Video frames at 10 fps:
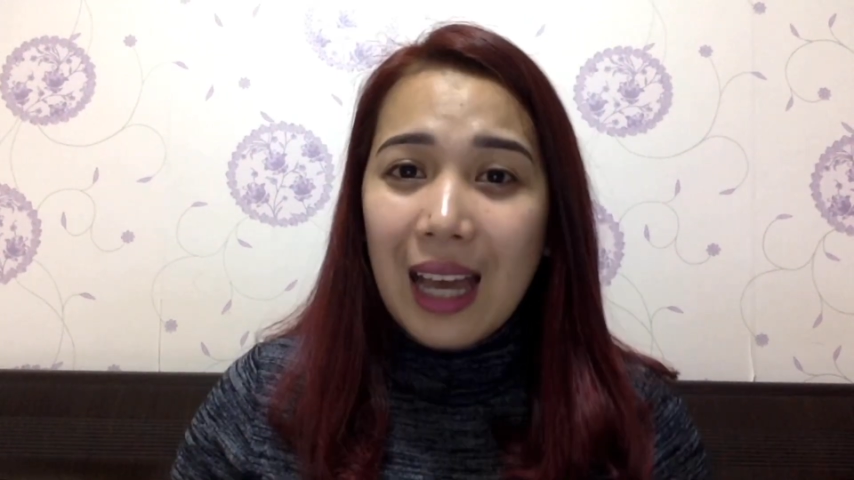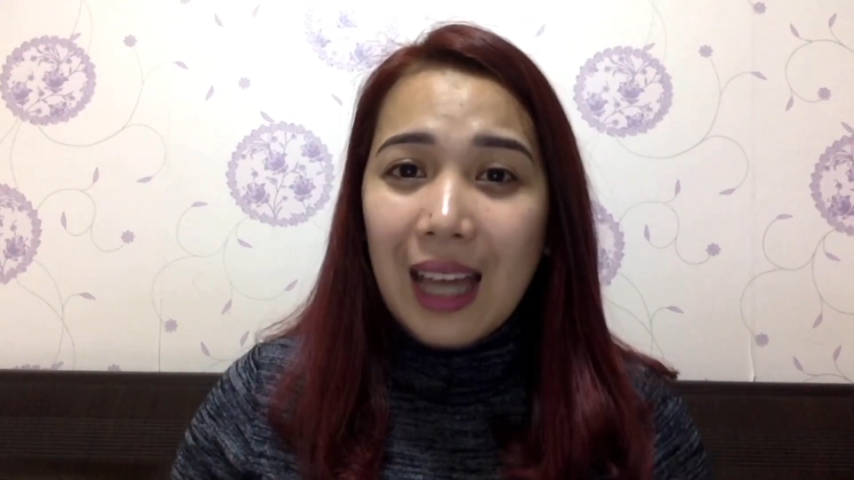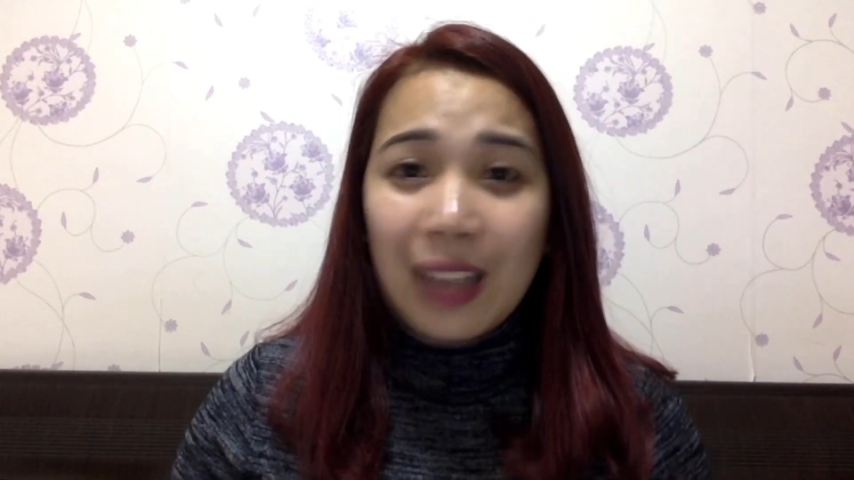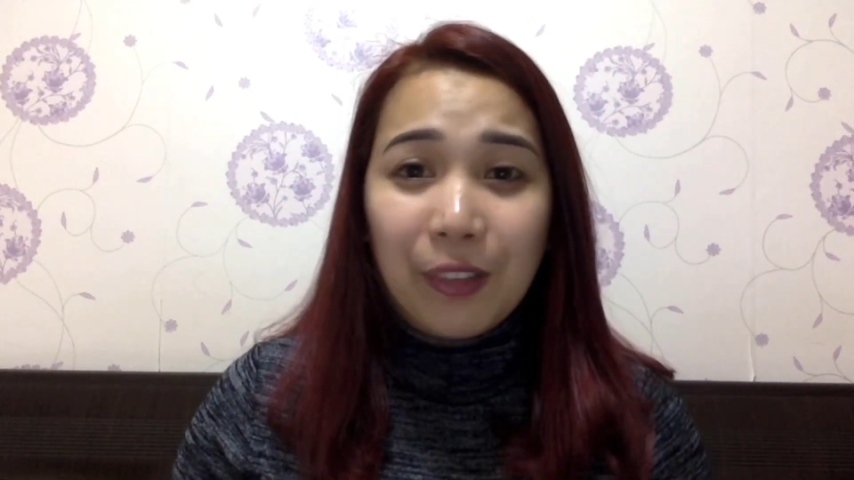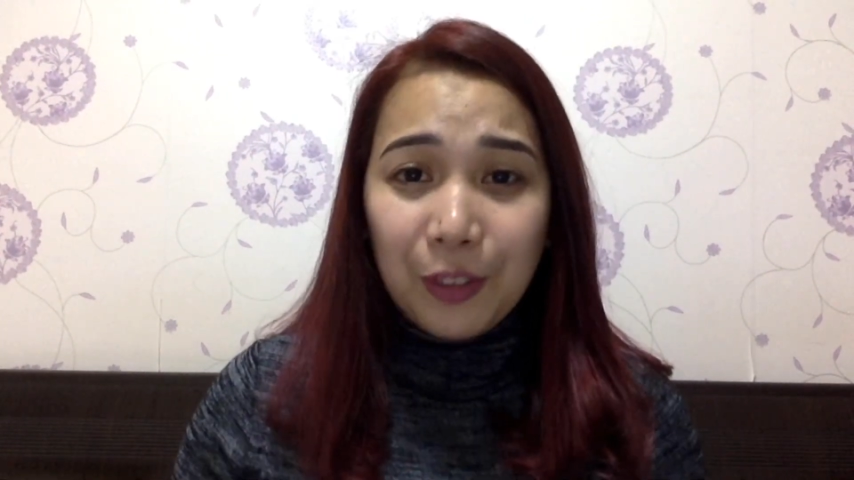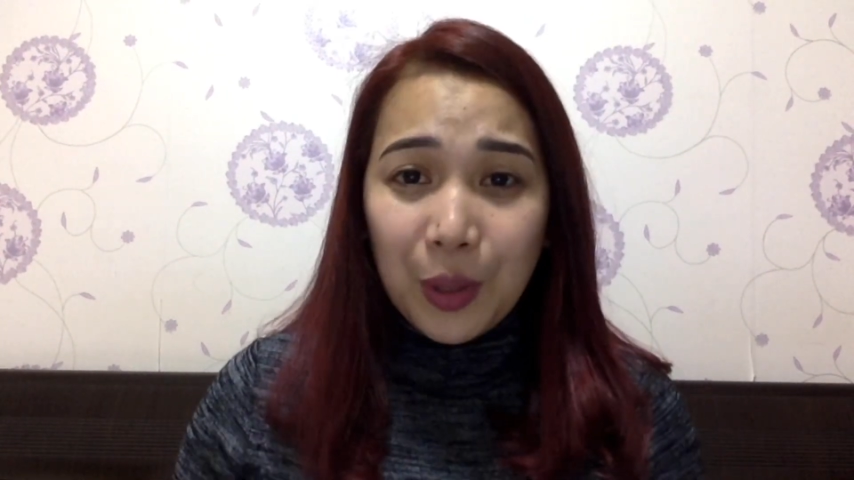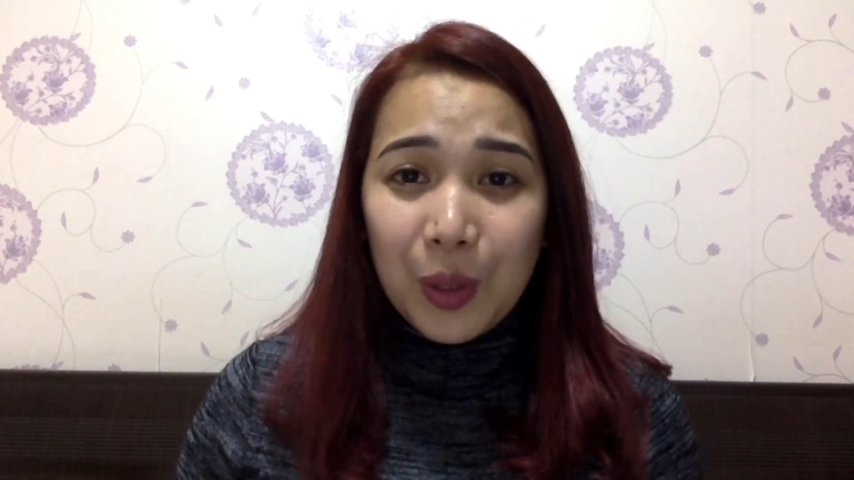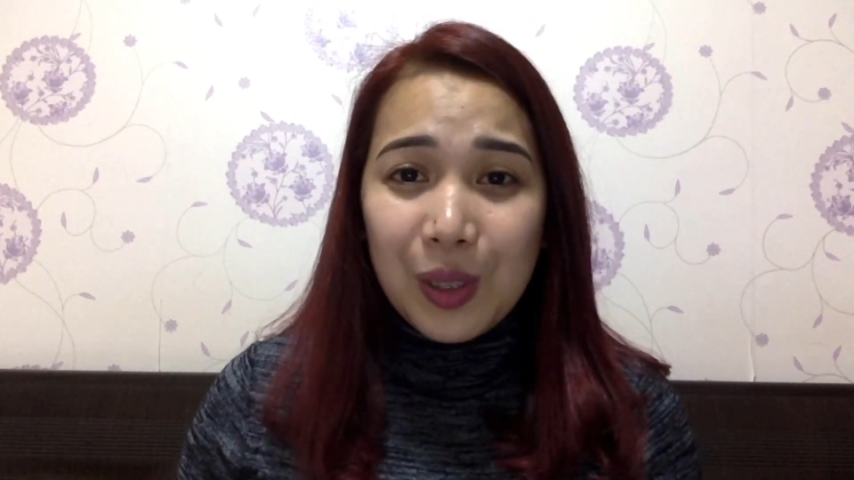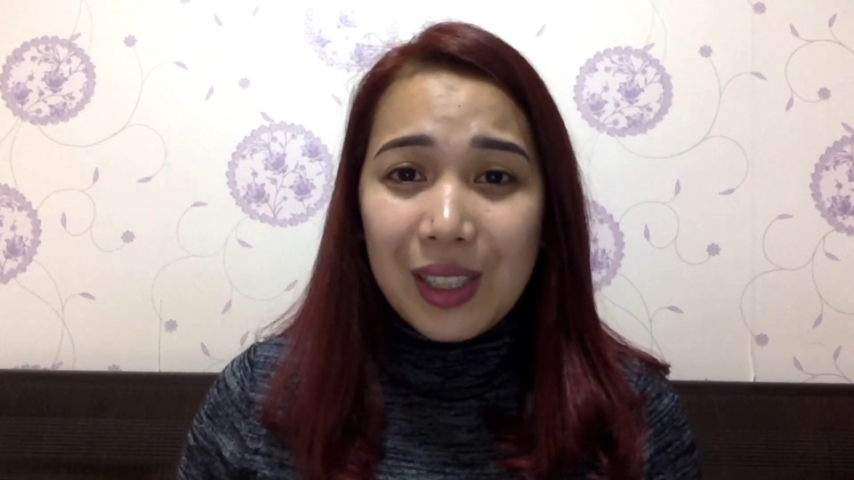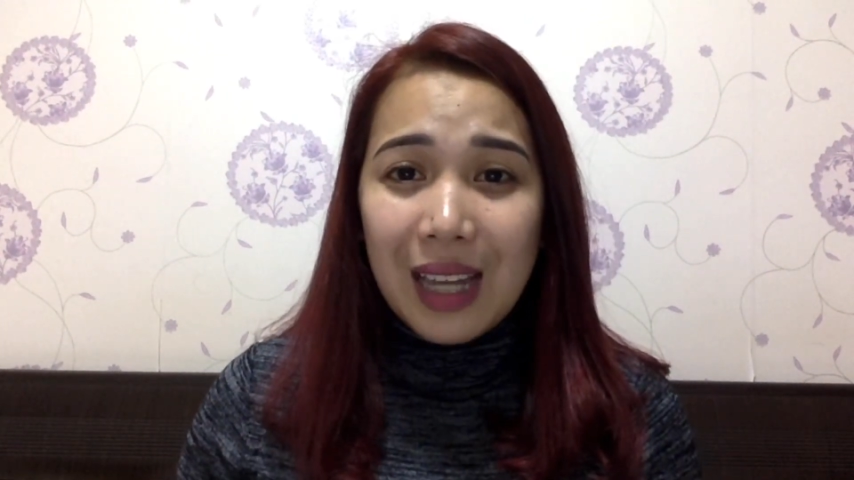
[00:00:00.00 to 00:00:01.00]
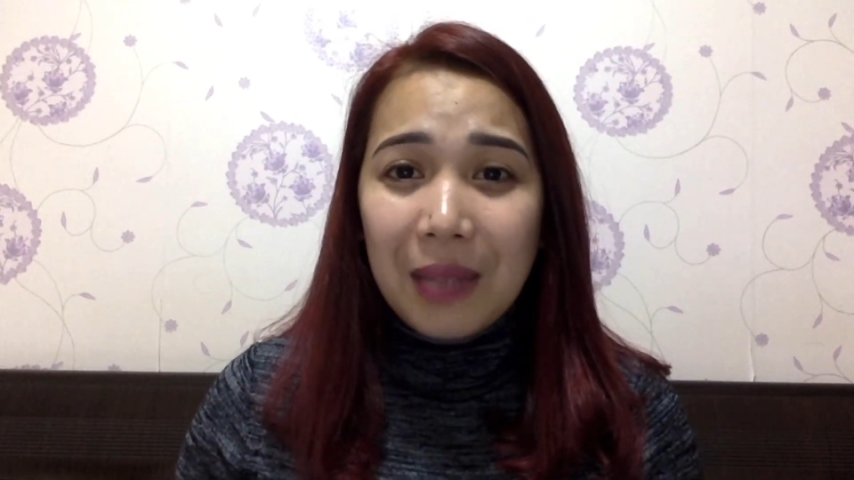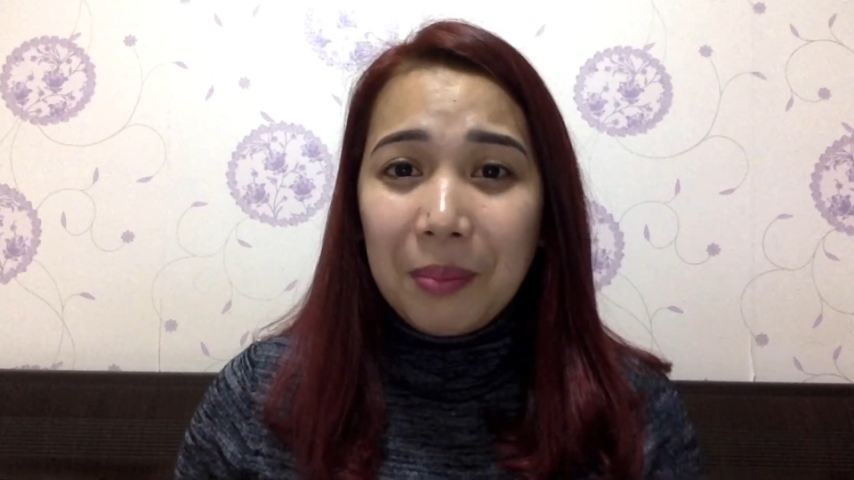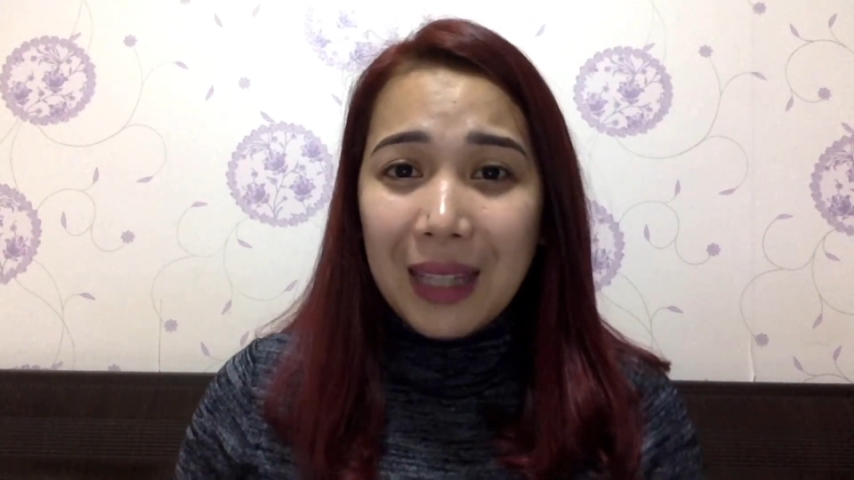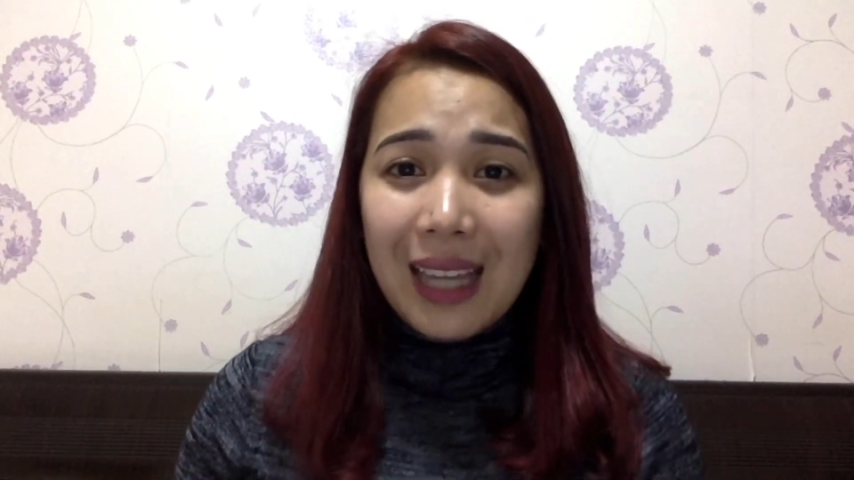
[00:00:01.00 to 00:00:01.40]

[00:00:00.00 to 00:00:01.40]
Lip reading: At first, I planned